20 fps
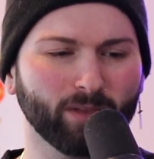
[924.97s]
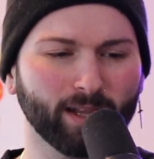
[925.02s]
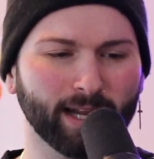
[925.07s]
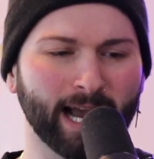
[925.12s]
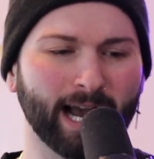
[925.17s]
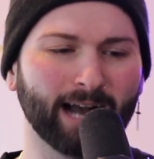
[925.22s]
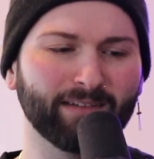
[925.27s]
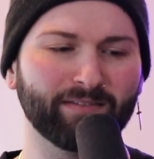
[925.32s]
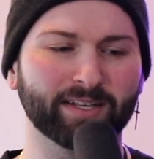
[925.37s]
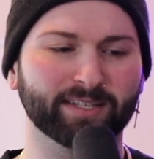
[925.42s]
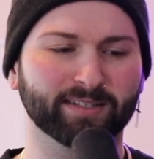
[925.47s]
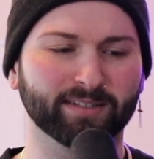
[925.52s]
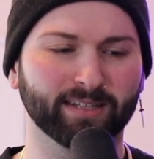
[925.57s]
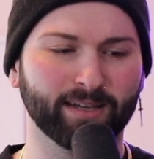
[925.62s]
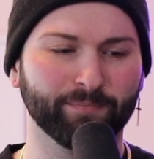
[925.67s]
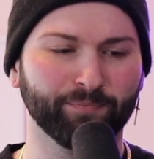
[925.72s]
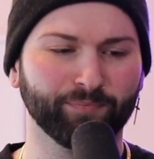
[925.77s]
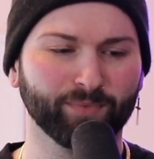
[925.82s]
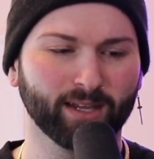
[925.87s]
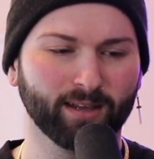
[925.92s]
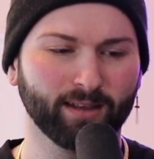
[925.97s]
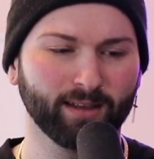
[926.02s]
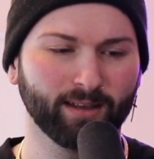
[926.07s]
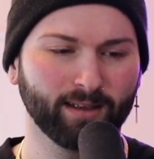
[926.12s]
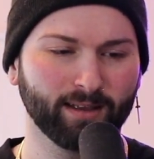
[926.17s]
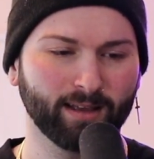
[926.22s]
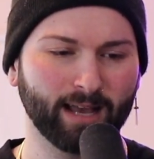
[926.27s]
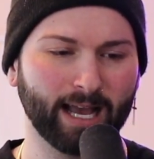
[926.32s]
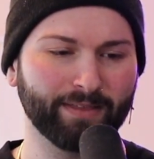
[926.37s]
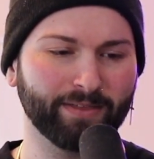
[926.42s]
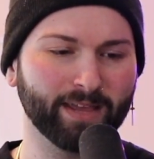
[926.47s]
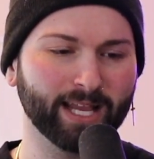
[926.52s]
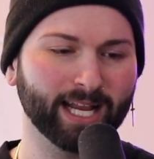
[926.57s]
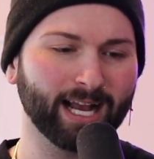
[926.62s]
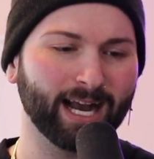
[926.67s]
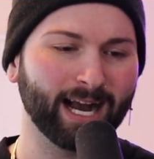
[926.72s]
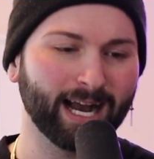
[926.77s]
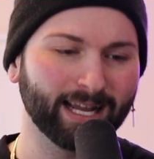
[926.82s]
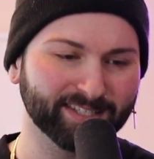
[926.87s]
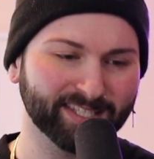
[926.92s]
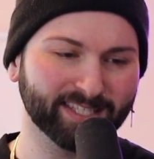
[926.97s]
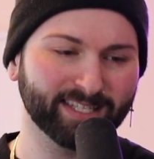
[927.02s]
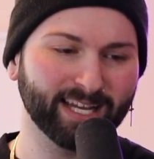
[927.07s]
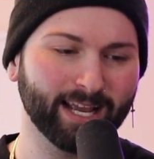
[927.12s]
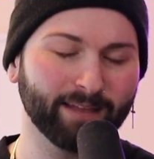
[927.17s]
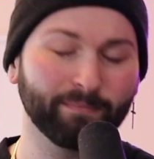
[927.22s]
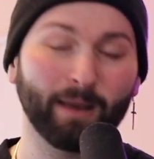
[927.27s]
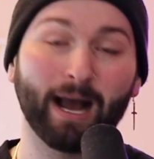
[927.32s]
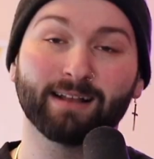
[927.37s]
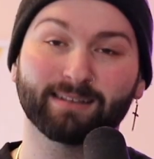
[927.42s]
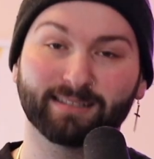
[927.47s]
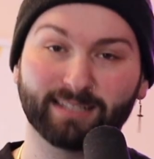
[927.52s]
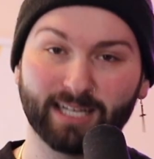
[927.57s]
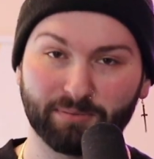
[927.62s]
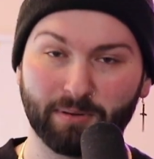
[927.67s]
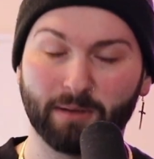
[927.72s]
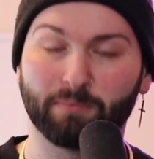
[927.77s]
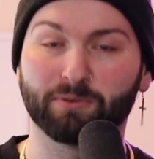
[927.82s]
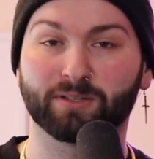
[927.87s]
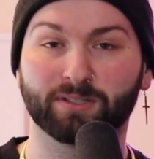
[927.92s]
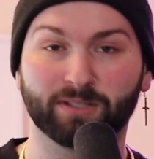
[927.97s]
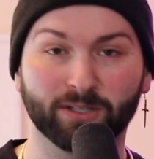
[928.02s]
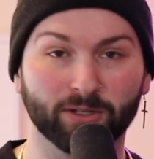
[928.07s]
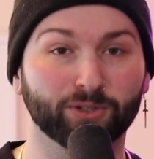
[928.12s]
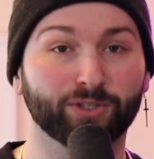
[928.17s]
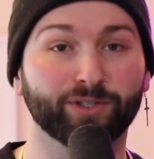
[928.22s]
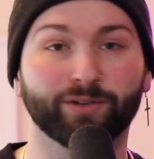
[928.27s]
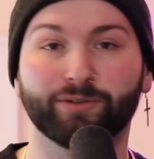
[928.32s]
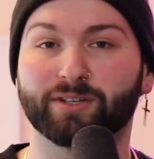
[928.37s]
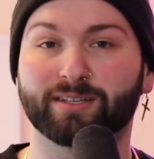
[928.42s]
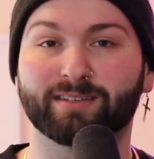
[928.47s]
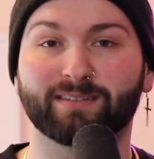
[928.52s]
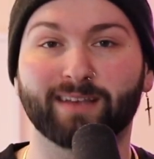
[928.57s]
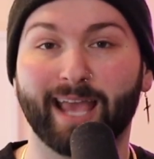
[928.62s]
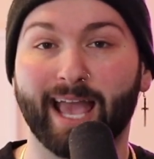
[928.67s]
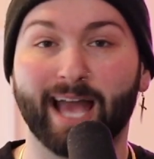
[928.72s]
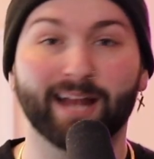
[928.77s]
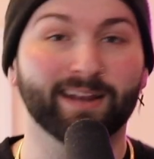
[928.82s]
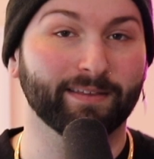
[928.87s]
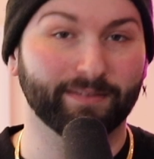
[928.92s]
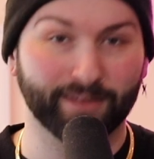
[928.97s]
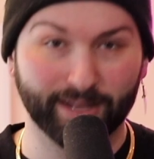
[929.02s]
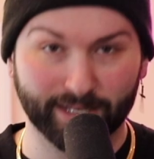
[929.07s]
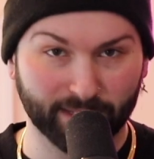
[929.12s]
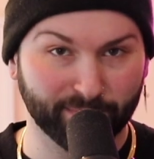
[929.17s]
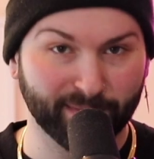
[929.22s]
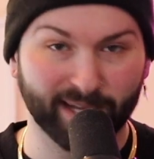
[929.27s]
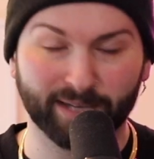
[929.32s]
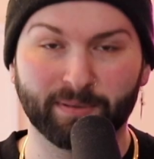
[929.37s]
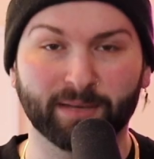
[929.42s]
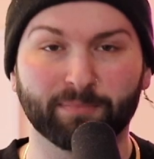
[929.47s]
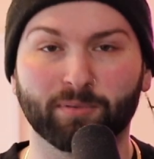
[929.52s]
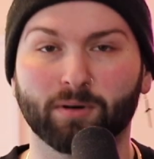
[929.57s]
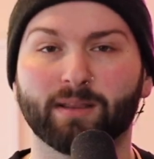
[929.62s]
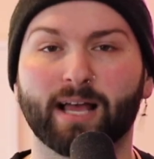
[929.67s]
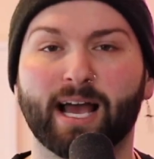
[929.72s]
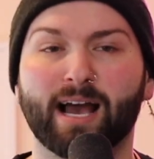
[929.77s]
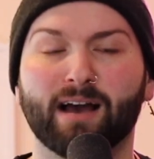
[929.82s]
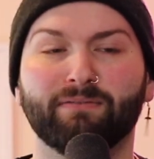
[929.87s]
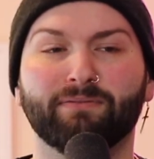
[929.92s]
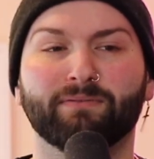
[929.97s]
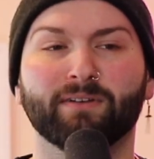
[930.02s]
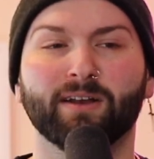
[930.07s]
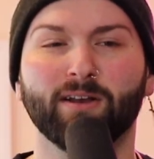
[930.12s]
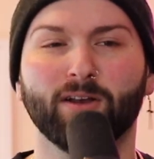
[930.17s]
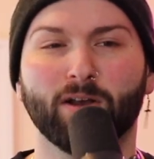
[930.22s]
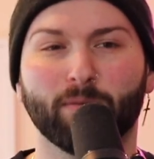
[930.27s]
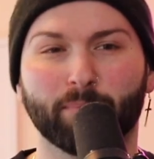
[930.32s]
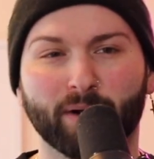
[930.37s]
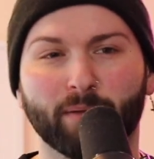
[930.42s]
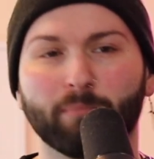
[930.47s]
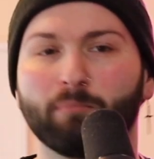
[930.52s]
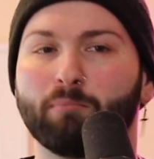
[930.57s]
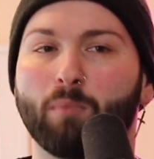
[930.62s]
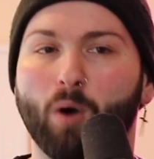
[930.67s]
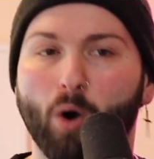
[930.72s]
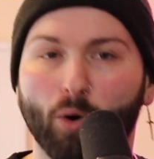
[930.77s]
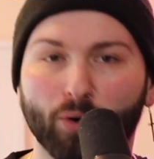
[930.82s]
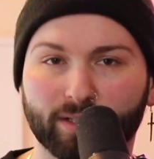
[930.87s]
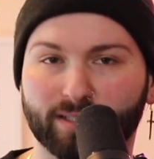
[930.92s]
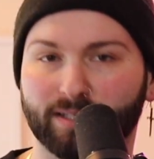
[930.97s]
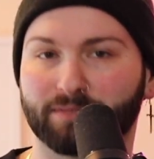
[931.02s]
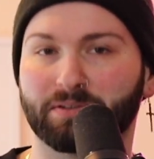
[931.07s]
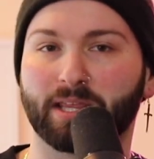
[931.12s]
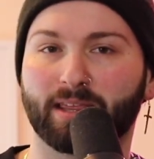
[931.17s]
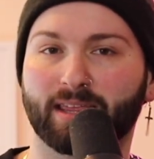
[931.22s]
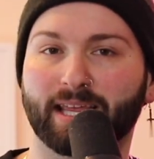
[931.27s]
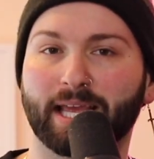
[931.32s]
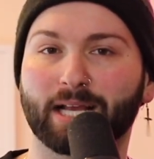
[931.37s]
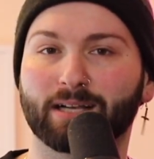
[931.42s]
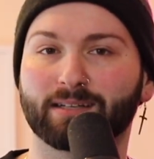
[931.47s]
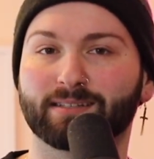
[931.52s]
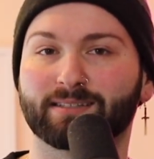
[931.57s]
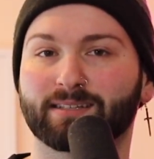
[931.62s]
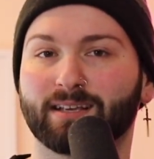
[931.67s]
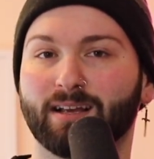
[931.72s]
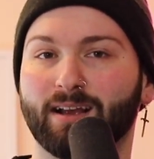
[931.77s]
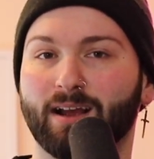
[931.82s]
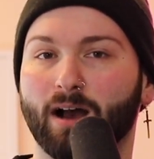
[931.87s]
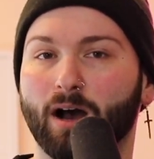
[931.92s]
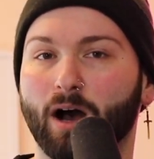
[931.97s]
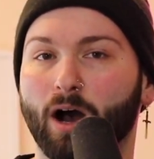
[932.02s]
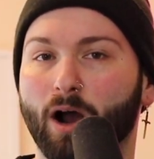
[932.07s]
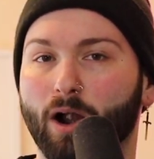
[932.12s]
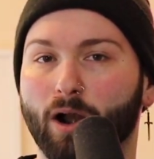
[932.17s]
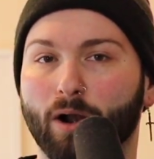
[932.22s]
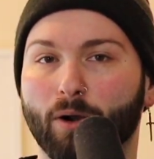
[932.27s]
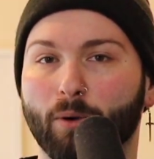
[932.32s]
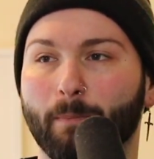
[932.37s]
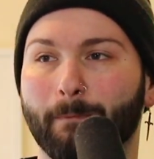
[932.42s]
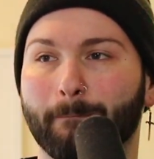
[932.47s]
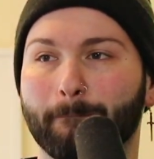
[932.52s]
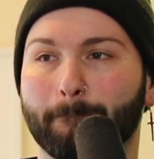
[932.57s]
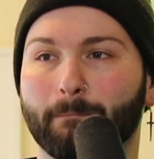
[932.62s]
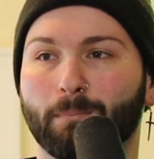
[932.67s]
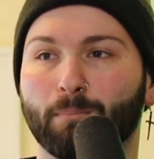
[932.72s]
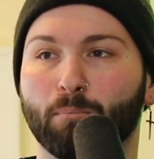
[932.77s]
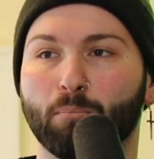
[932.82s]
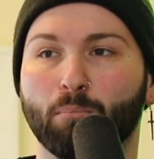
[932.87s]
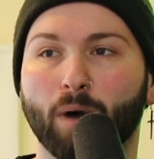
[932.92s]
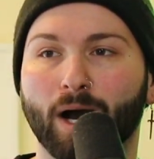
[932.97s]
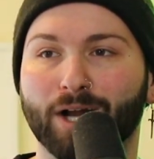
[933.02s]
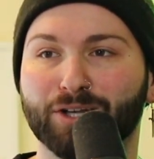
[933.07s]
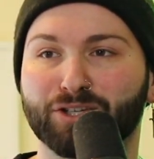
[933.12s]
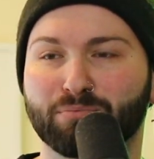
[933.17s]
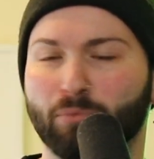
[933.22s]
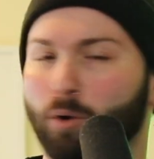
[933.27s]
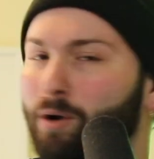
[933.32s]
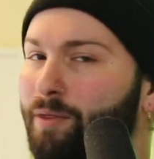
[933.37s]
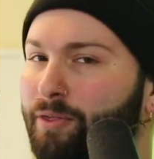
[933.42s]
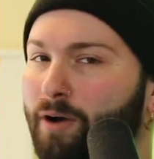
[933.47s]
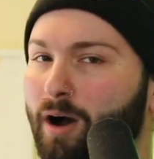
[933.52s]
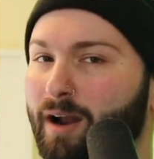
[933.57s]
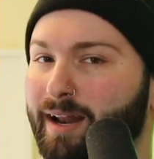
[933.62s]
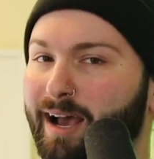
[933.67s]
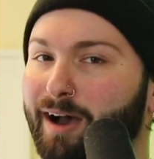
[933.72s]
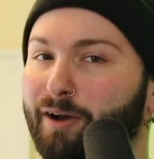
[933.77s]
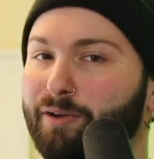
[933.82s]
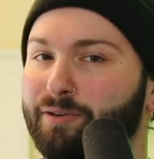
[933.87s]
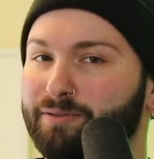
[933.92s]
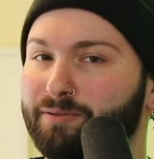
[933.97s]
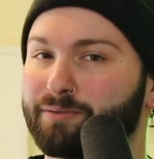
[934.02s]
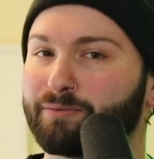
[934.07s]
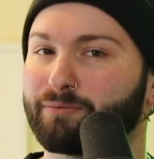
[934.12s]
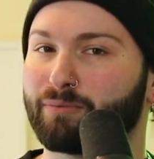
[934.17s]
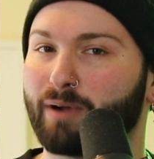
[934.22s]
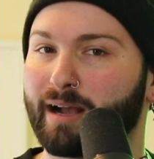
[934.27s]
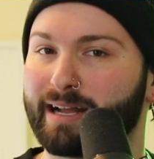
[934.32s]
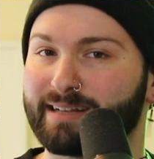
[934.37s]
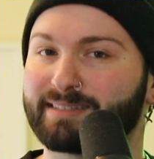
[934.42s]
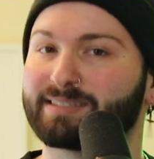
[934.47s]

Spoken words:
obviously, I think on stage people still do just say anything to make people laugh, but most of the things are much more thought out, right?